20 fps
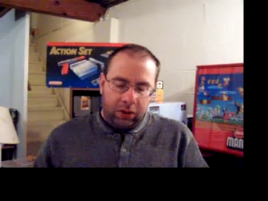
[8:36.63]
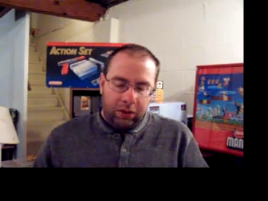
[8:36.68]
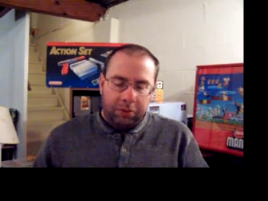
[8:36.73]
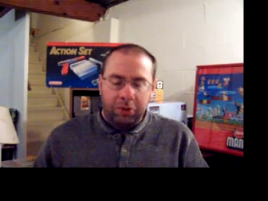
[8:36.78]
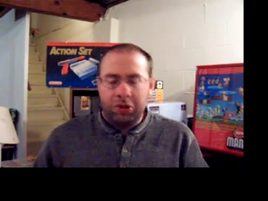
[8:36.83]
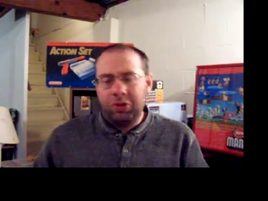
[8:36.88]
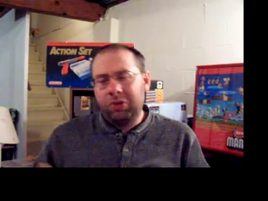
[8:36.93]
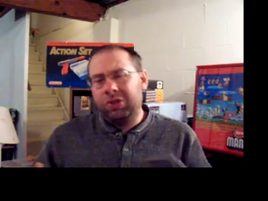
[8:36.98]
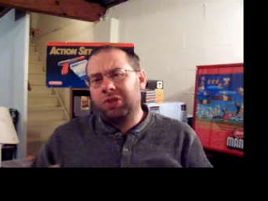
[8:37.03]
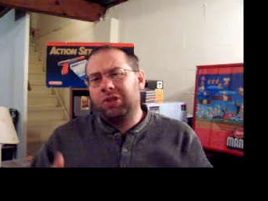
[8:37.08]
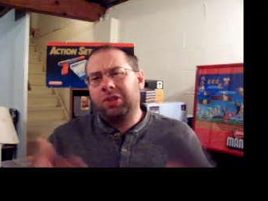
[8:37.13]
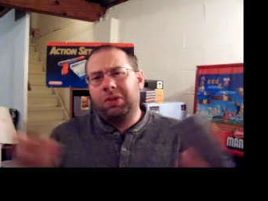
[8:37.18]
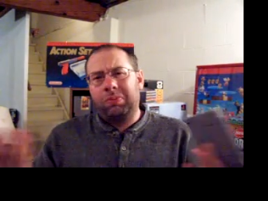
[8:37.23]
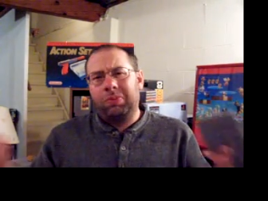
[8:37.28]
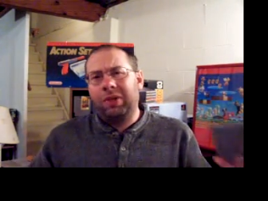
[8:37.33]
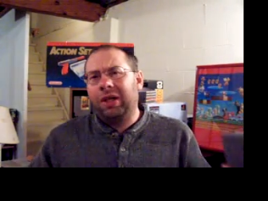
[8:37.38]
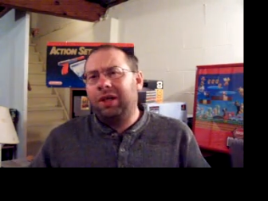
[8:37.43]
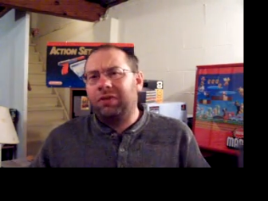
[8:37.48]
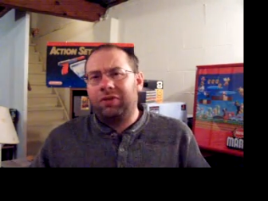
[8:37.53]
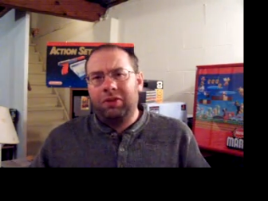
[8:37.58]
But originally you
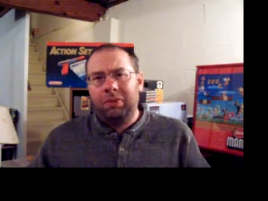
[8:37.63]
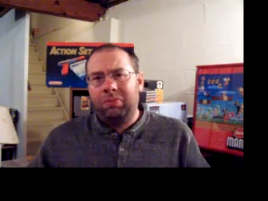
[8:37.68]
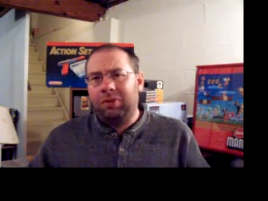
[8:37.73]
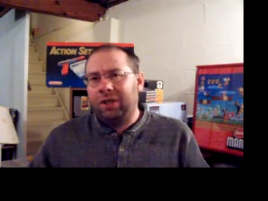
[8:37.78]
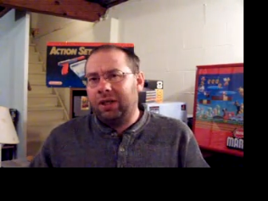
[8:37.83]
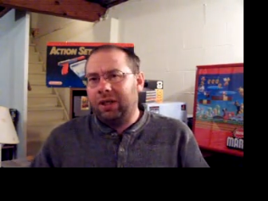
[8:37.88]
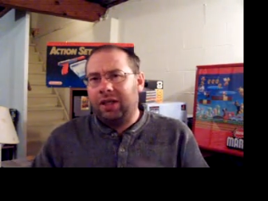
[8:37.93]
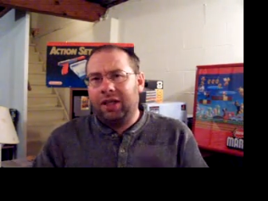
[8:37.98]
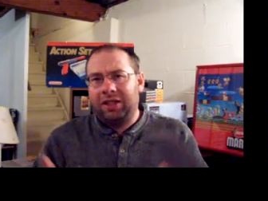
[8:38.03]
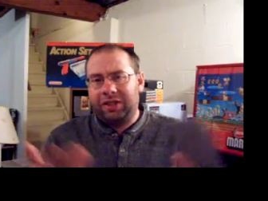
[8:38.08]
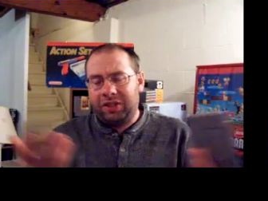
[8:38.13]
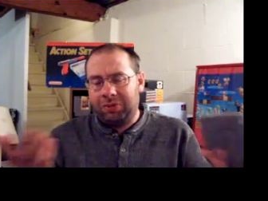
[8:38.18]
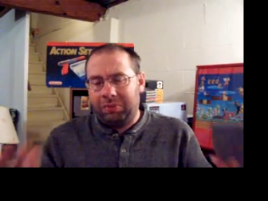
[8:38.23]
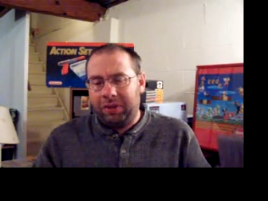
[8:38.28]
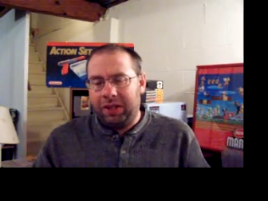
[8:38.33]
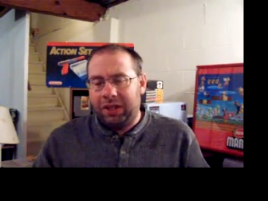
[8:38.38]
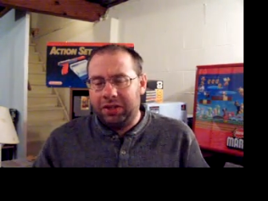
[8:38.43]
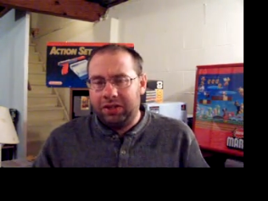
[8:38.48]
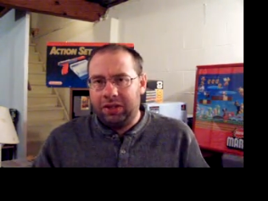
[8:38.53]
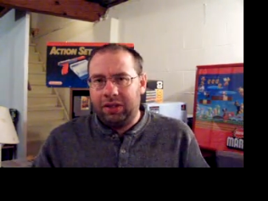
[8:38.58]
played it for the blood and guts, let's
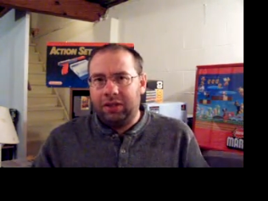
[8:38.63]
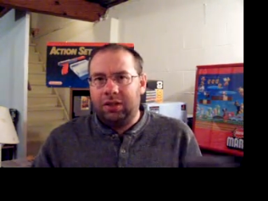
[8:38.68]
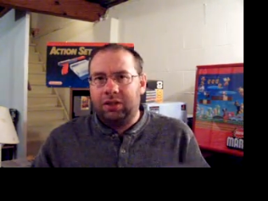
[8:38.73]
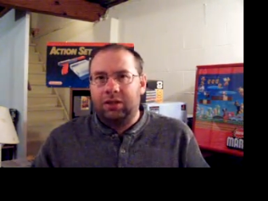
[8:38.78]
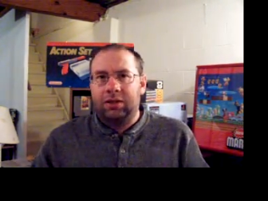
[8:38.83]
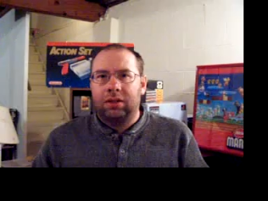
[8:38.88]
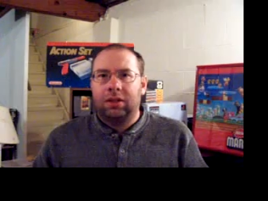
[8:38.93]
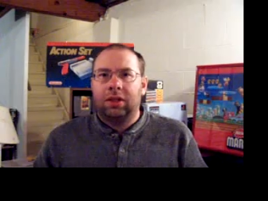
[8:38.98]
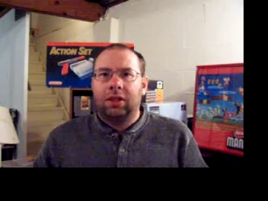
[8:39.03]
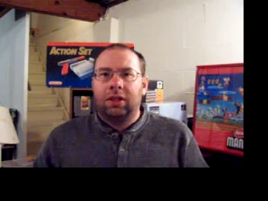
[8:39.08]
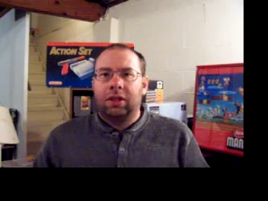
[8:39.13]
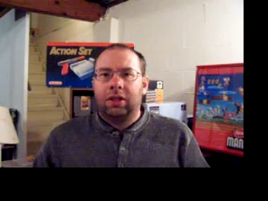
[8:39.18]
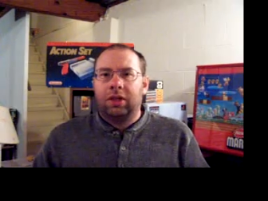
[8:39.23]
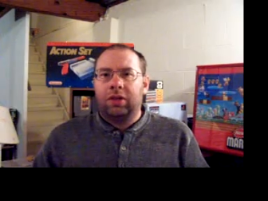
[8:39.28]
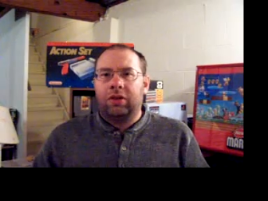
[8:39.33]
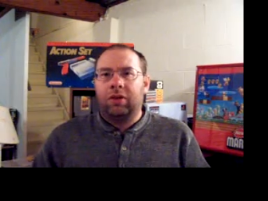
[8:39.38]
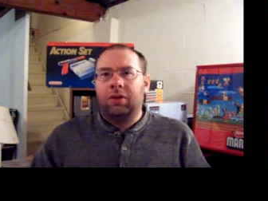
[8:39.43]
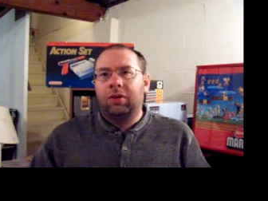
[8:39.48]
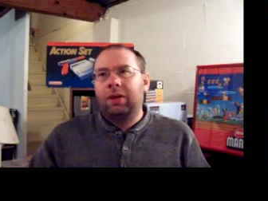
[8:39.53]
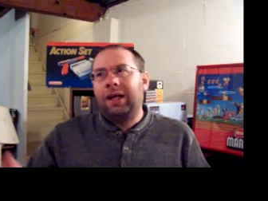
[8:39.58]
be honest here.
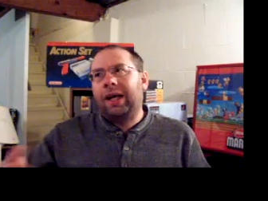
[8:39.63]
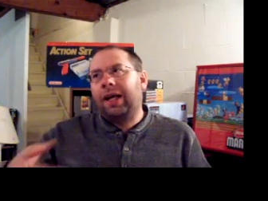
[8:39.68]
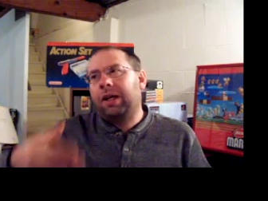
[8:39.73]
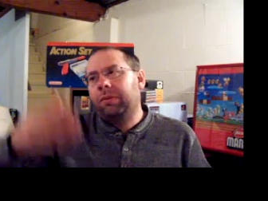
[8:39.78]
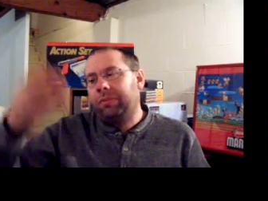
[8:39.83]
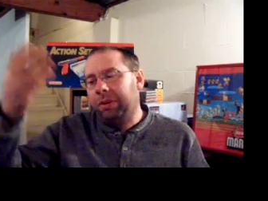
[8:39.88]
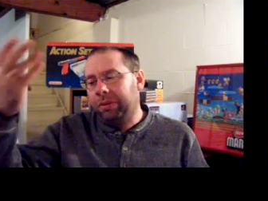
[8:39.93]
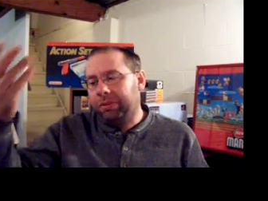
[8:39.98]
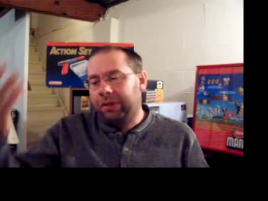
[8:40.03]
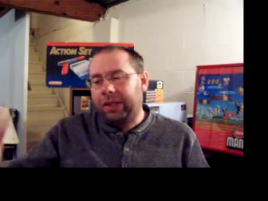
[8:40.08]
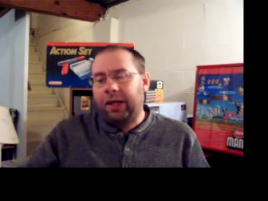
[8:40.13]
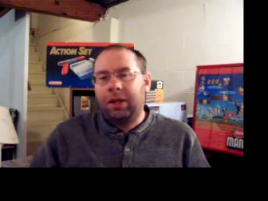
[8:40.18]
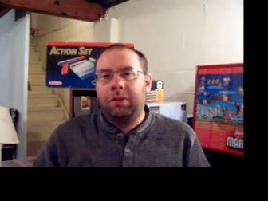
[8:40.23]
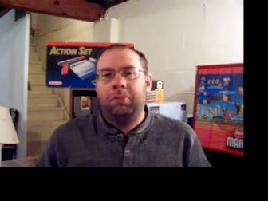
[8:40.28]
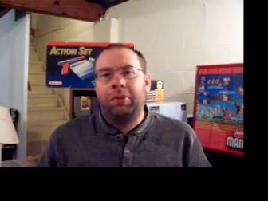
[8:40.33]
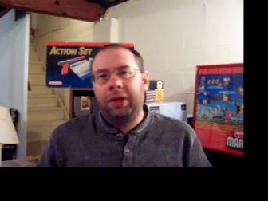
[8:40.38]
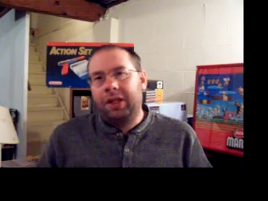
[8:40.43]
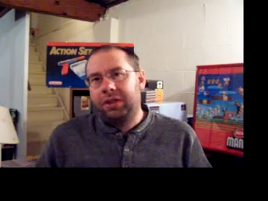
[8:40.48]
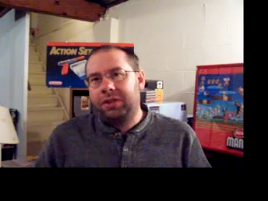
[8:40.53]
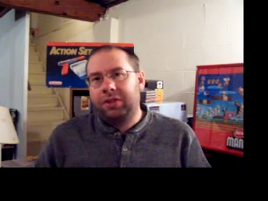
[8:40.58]
So knocking people down in
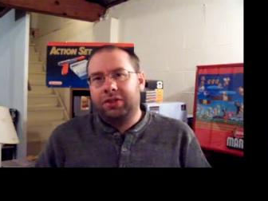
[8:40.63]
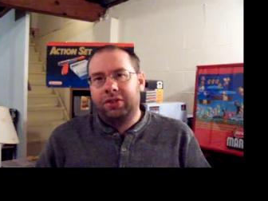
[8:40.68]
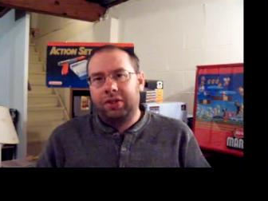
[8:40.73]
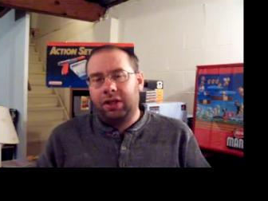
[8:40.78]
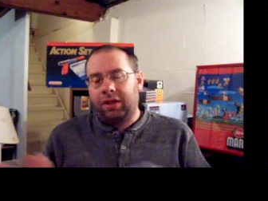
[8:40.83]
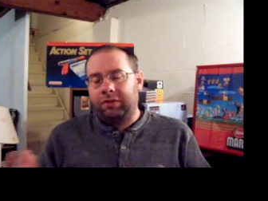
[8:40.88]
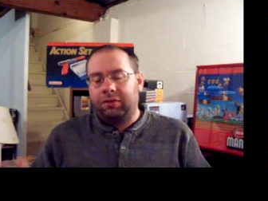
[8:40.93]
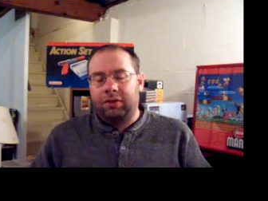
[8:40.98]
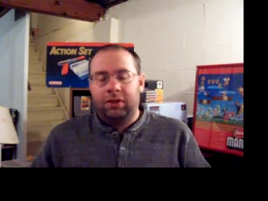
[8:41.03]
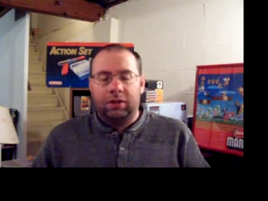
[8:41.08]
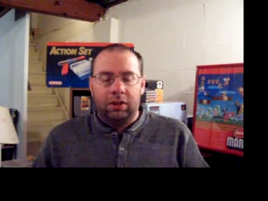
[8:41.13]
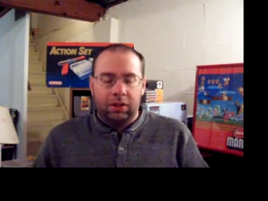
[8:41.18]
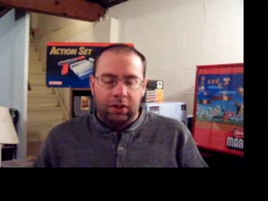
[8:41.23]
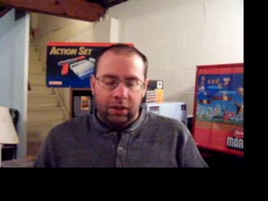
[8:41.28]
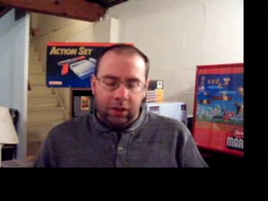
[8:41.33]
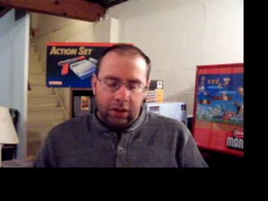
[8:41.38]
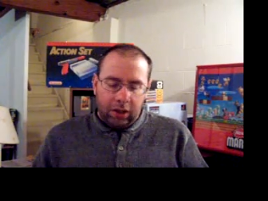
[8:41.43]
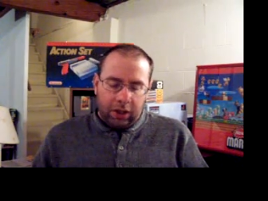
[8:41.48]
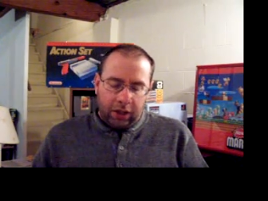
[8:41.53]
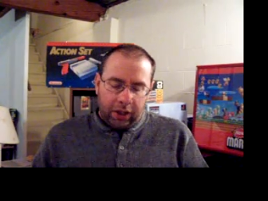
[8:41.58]
pits and stuff.
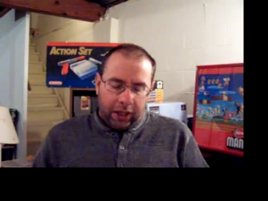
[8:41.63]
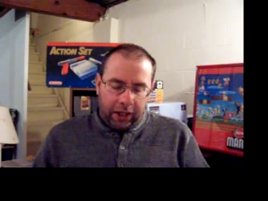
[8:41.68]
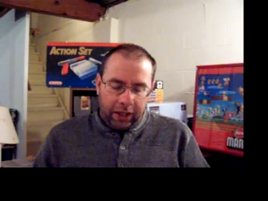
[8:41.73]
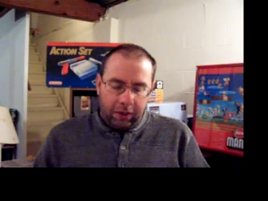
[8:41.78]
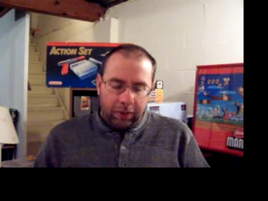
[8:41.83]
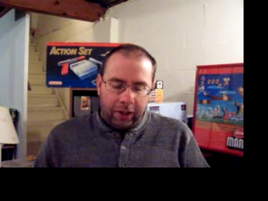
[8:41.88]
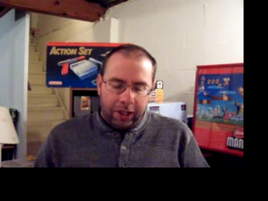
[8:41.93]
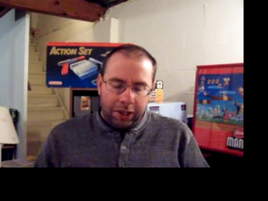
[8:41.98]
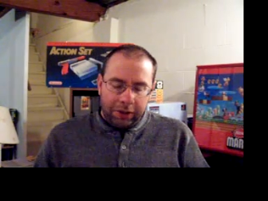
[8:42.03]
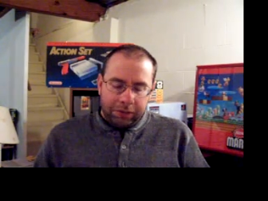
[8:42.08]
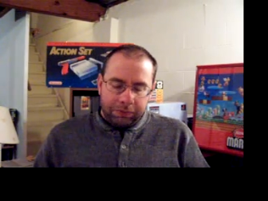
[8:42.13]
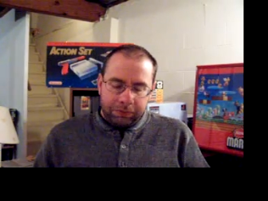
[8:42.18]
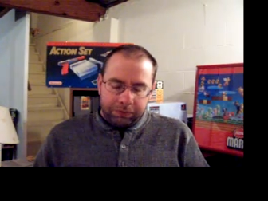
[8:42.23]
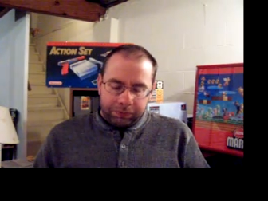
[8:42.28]
Anyway,